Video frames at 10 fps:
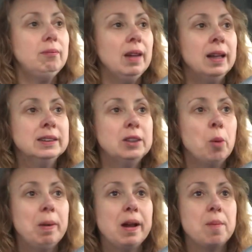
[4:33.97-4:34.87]
And so
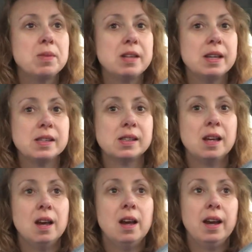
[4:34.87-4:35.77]
it becomes this,
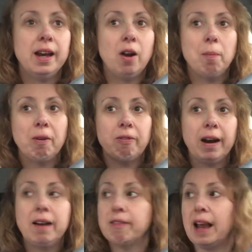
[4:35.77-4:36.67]
I'm
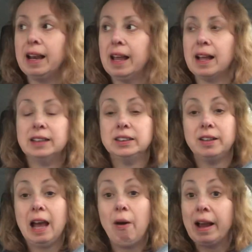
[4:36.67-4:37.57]
afraid of getting it, and so
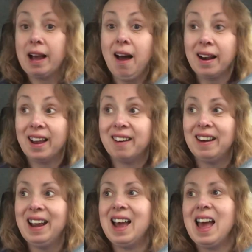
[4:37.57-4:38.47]
now I got it,
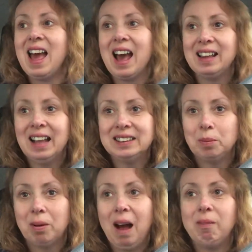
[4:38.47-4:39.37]
right? And that's a
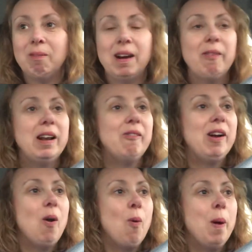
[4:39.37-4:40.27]
problem, right? We
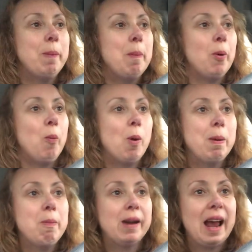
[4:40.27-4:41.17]
don't want more
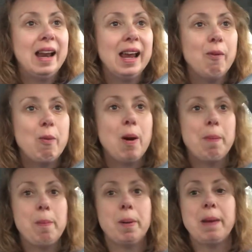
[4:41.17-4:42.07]
people getting it. We want
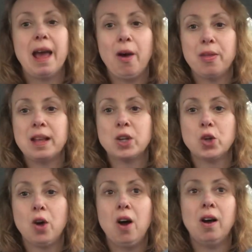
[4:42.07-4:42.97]
people to be healthy and
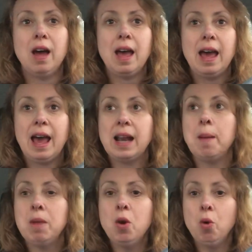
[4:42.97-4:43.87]
strong and
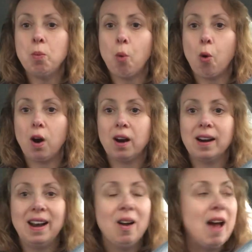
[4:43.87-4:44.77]
immune more,
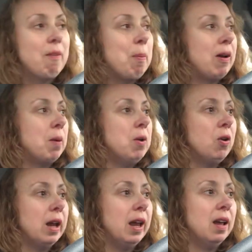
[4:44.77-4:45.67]
have a better
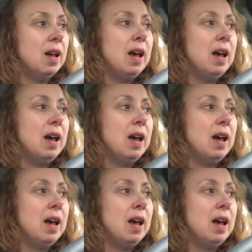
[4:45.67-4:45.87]
immunity.